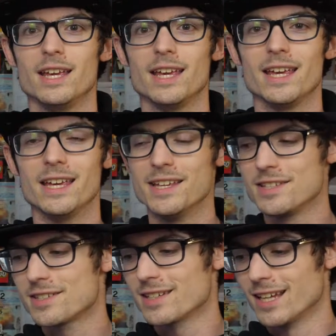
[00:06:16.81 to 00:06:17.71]

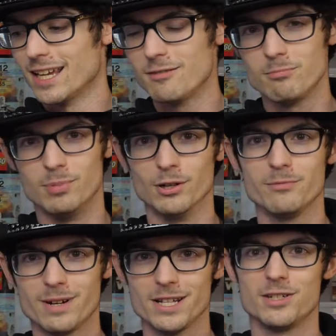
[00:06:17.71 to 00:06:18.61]
is it built
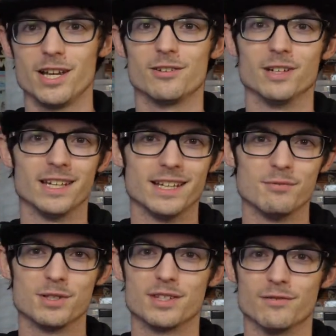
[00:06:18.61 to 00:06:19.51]
my channel. It
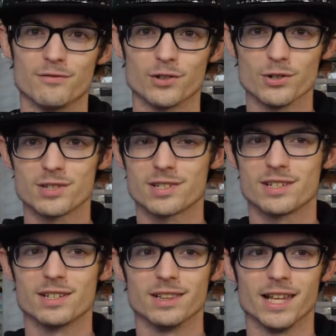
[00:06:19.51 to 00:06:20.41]
was the first
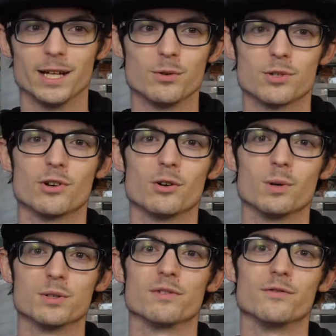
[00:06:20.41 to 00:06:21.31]
Lego Star
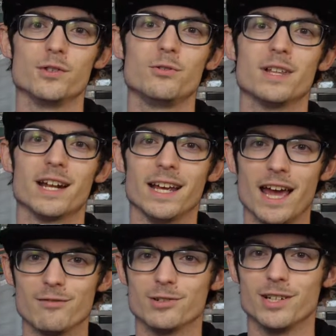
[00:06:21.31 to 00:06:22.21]
Wars review that I
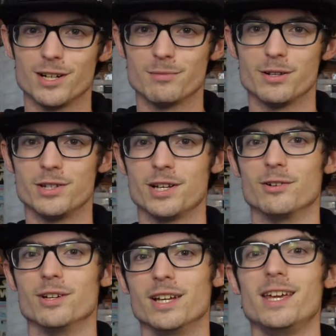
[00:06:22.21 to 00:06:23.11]
ever did on my channel.
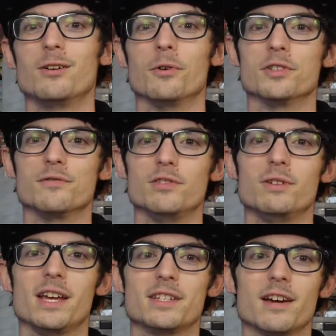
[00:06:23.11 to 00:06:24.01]
It was a few
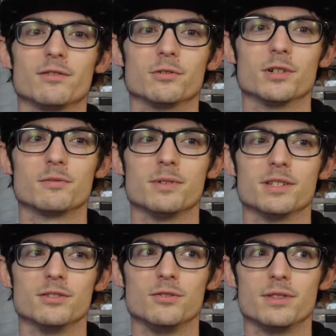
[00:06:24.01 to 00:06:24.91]
days after Christmas in
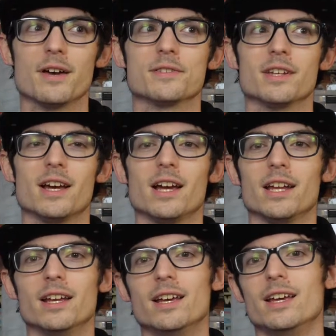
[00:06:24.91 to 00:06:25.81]
2009.
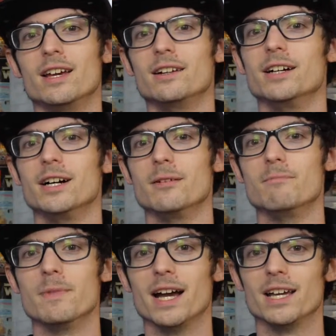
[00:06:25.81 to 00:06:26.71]

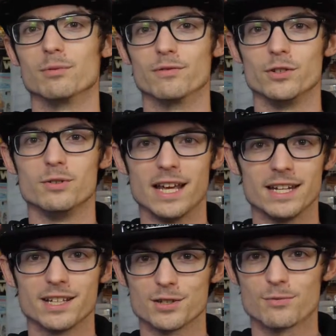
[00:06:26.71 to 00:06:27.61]
I reviewed
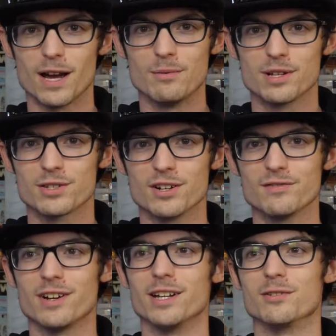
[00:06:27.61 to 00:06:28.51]
Anakin's Y-Wing
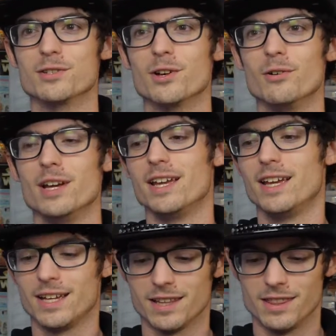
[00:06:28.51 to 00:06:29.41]
Starfighter. So
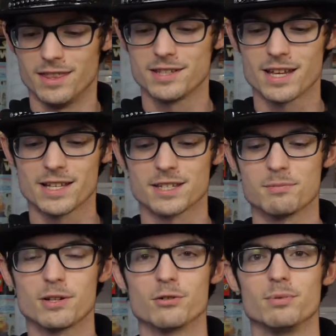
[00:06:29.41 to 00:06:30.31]
this has a
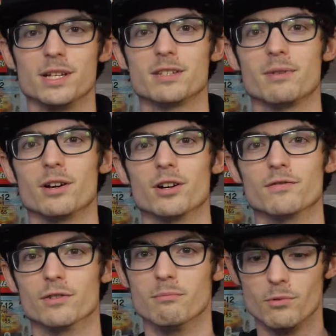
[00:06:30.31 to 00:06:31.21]
special place in my heart for
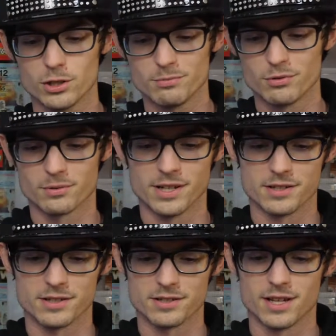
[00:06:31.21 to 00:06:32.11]
multiple
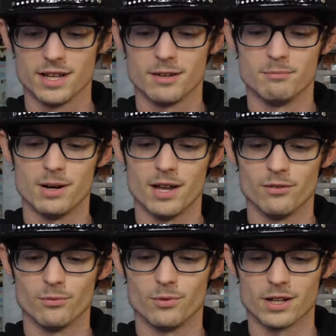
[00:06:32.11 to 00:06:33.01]
reasons, but
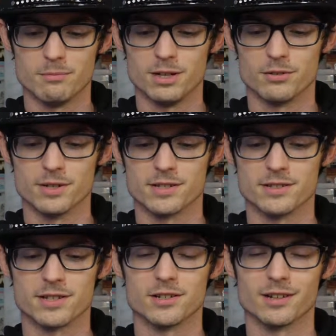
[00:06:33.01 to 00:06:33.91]
one of the big reasons
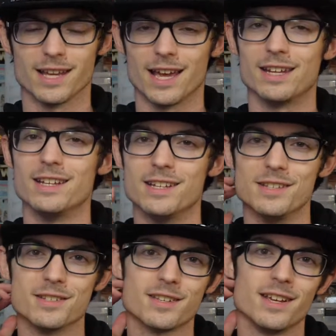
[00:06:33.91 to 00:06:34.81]
here again
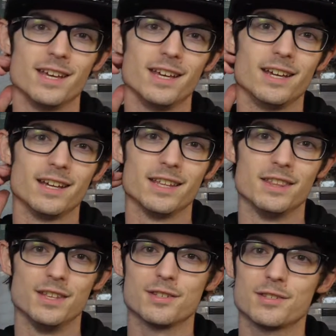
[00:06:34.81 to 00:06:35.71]
is
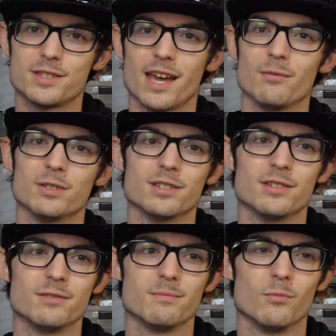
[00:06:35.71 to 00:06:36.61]
this set was
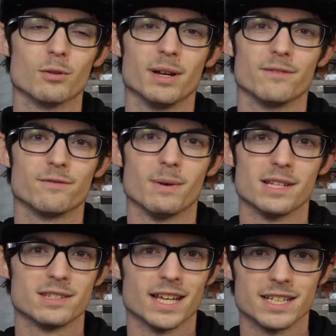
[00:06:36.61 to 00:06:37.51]
one of my
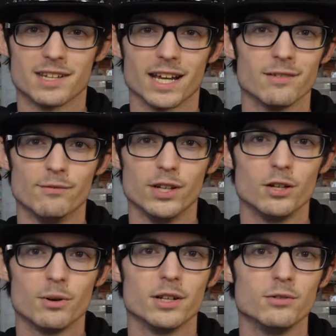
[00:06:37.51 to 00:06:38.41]
like second video
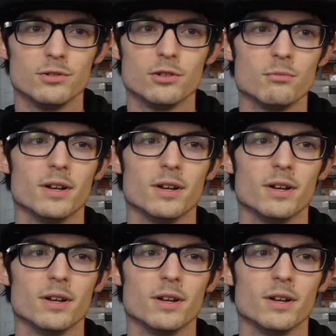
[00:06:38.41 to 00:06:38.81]
on YouTube,